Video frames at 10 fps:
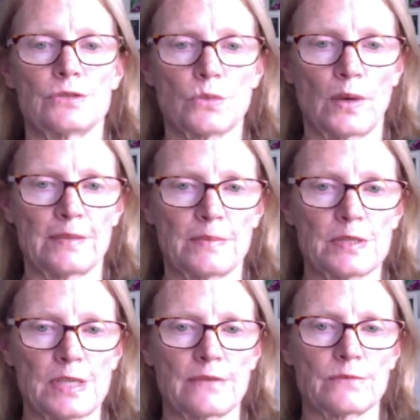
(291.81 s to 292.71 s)

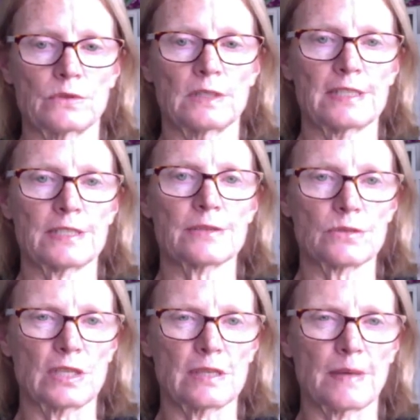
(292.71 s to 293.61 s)
20% rule, let's
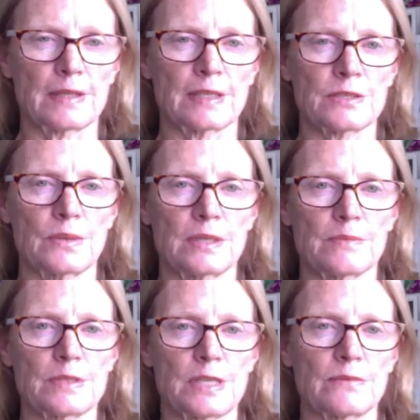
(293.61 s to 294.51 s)
think about that
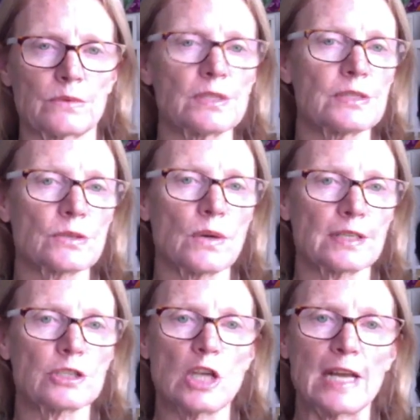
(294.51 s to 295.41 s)
20% rule. This is
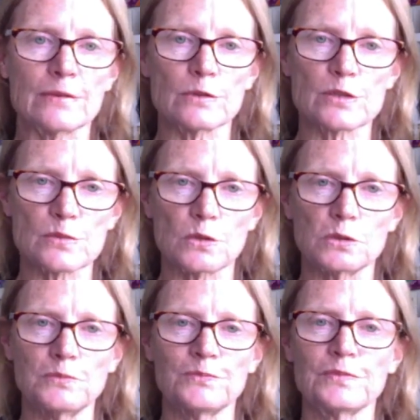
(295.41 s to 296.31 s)
quite a generous rule.